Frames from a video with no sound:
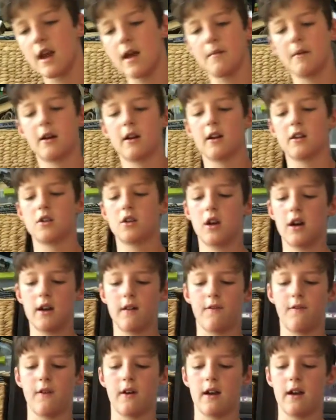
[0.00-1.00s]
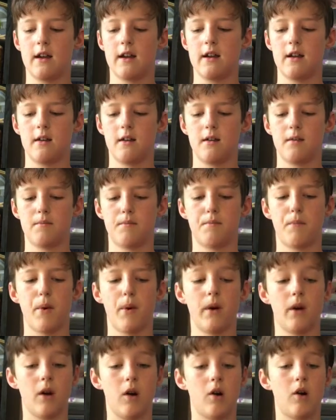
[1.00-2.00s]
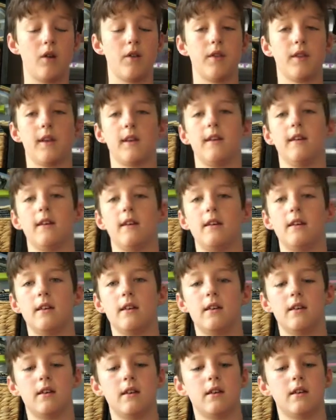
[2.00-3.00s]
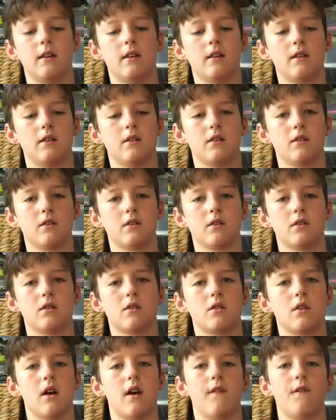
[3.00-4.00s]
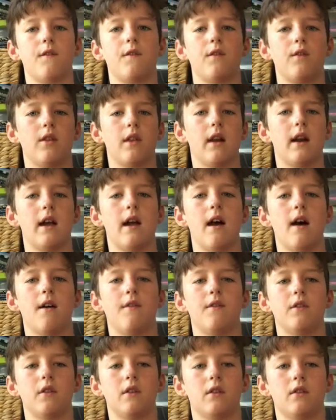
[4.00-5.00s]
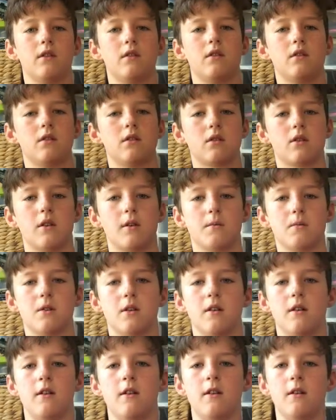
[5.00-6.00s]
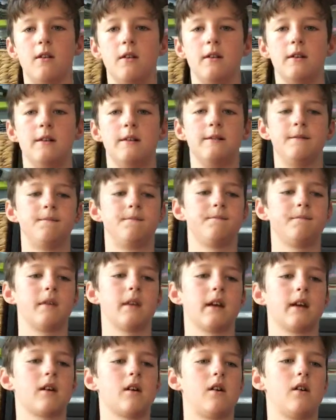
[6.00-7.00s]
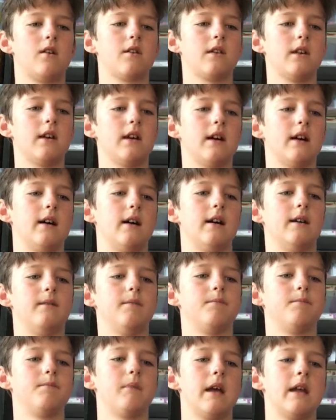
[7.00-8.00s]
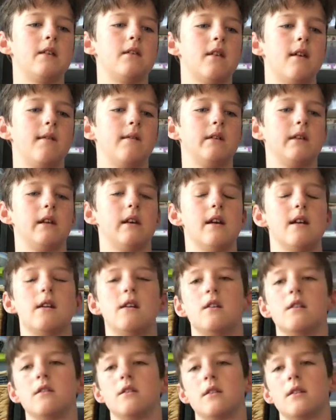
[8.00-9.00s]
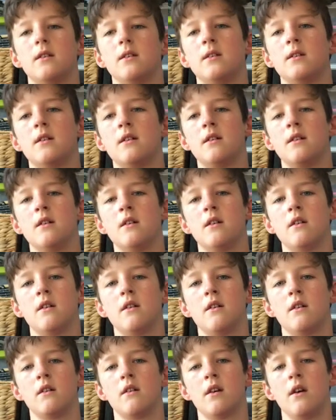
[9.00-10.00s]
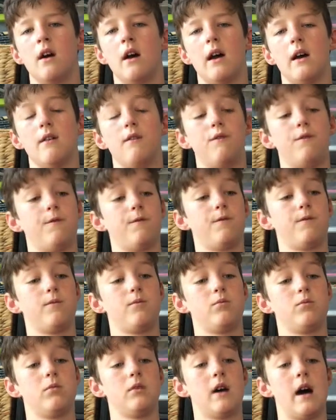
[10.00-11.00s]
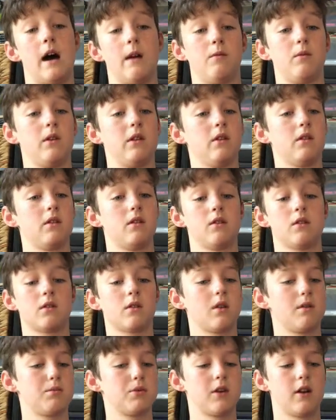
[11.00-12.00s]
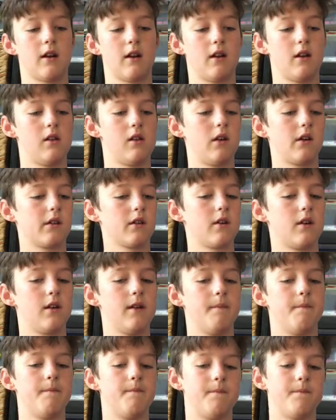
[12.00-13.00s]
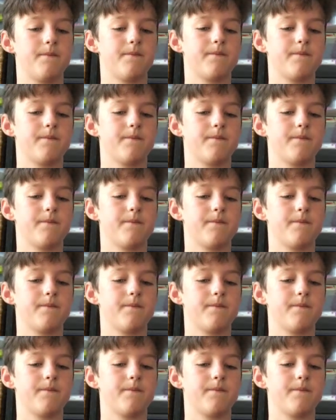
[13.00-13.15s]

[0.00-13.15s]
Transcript: time I'm going to try to put all the stuff that I have in the description, like all the baits and everything. I know that I've not written a description in a long time.